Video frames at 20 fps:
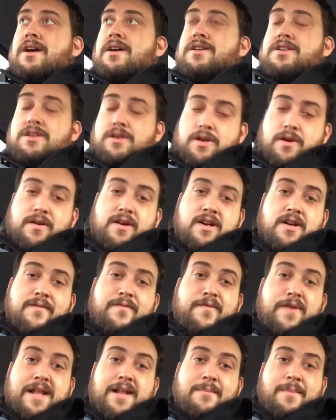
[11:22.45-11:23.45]
you're
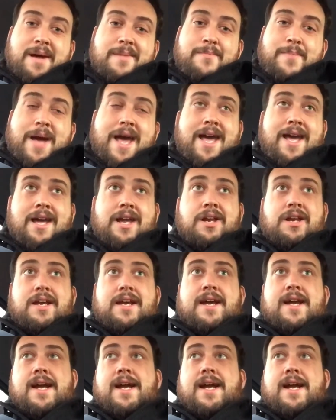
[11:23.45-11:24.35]
feeling my pain.